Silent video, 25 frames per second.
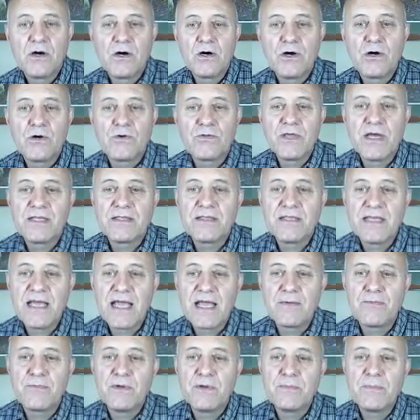Oh, that
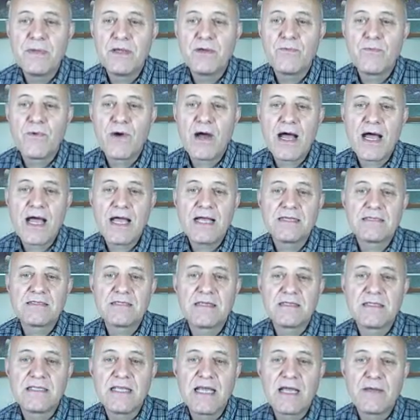they would be
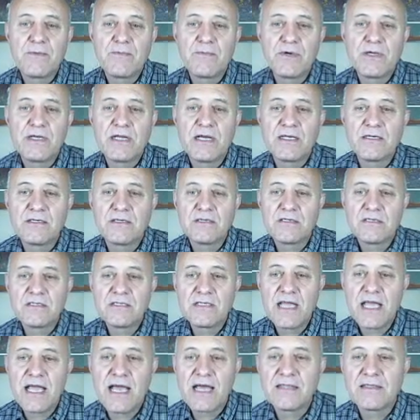wise, that they would
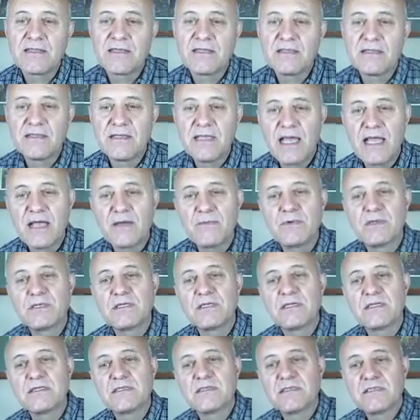understand, that they
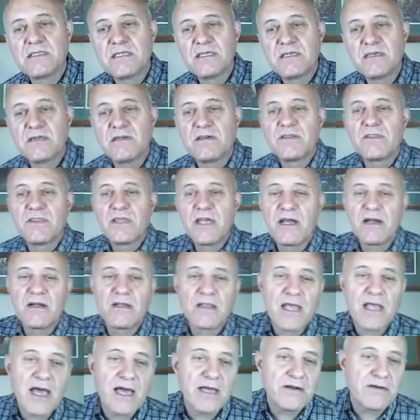would consider
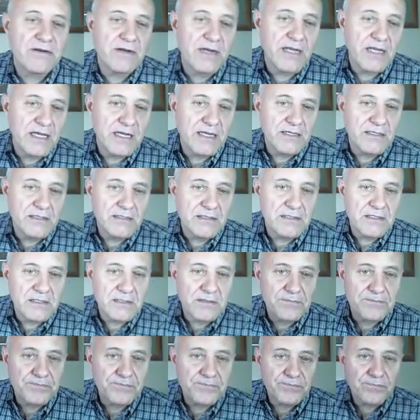their latter
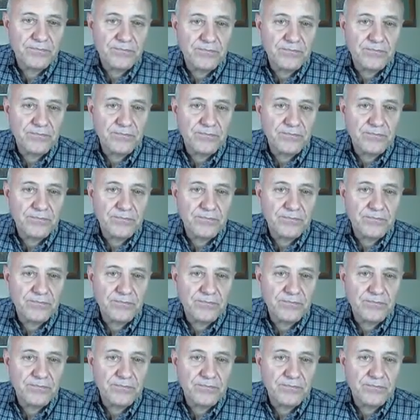end.